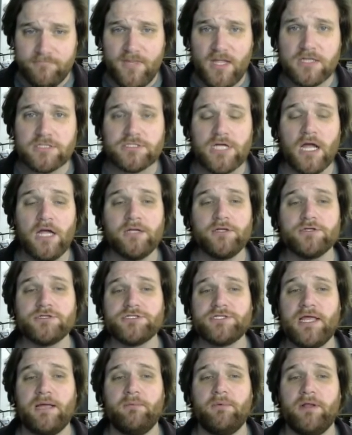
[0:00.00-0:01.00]
To
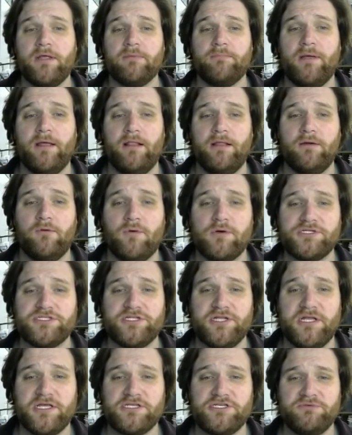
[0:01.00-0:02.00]
understand what a compelling
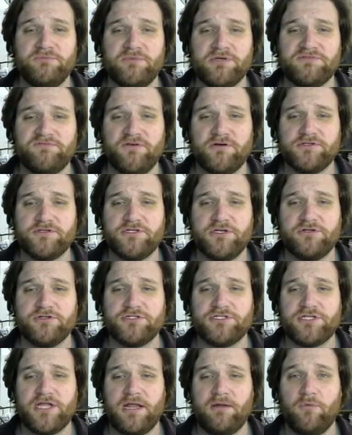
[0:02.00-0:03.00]
question is, you must first
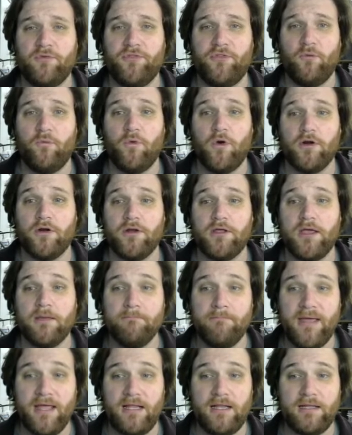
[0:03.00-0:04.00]
understand what the word
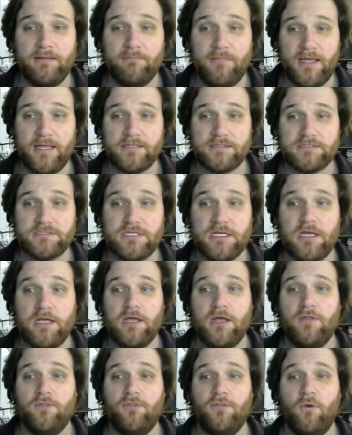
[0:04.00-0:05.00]
compelling means.
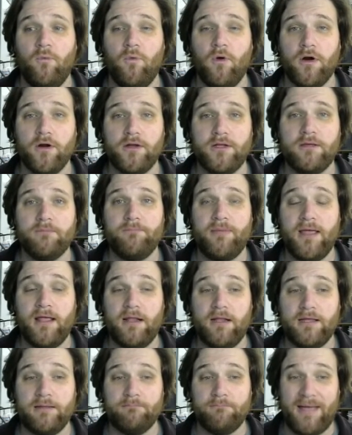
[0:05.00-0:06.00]
The word
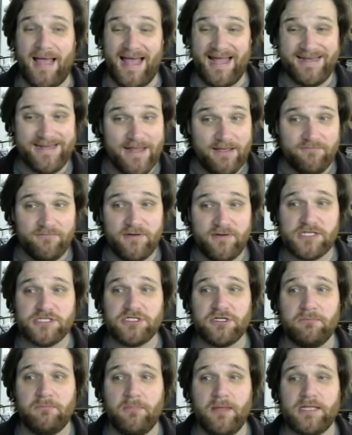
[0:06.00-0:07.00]
compelling by
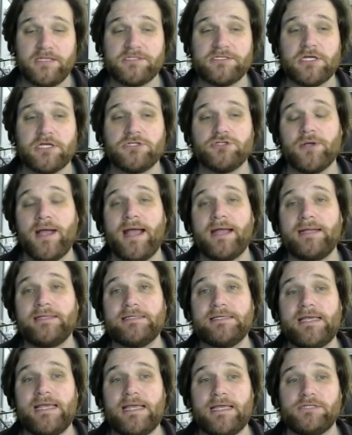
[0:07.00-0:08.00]
definition means
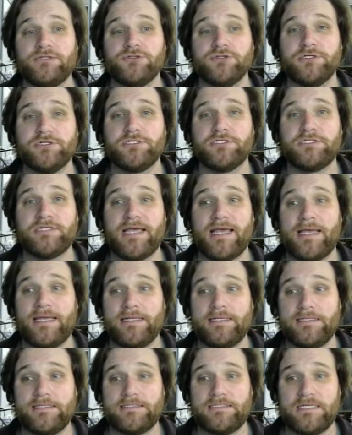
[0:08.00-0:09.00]
attracting interest
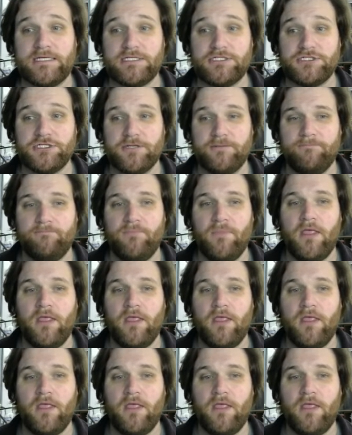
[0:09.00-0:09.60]
and attention.